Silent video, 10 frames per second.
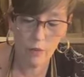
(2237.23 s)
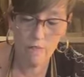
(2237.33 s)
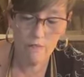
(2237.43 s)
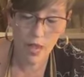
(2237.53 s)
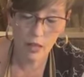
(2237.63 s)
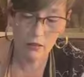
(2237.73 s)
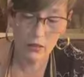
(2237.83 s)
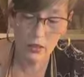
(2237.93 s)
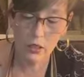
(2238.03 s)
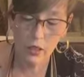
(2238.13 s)
to
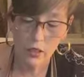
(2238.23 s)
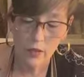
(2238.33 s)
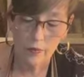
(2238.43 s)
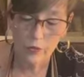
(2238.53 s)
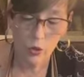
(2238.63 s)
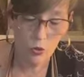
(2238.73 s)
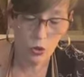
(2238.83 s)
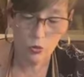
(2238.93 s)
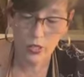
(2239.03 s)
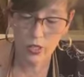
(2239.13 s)
melt
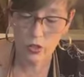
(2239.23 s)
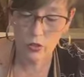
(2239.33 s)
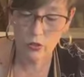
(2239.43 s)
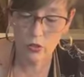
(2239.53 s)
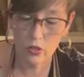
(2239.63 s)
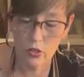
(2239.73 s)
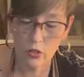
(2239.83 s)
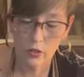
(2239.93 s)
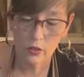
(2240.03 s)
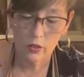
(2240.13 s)
those
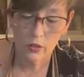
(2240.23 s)
crystals,